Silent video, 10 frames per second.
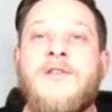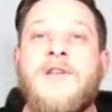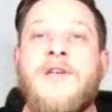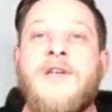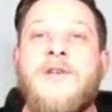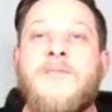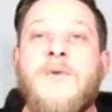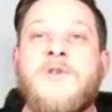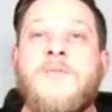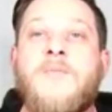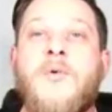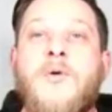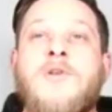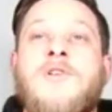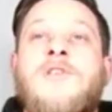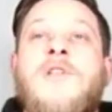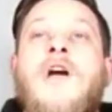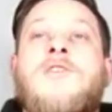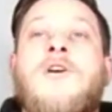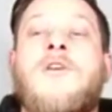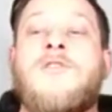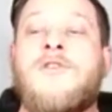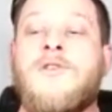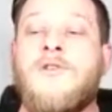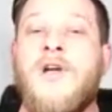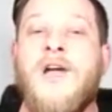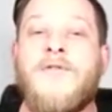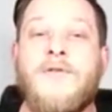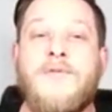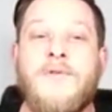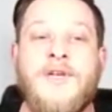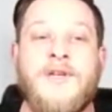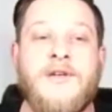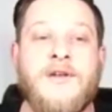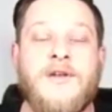the most important stock charts you'll ever read.